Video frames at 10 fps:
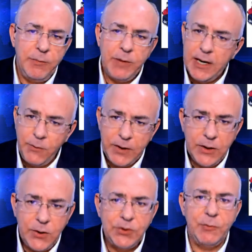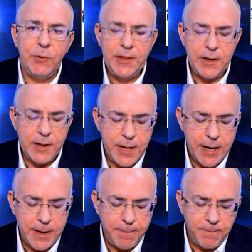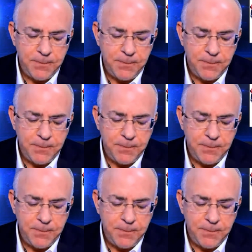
but I wouldn't hold your breath on that.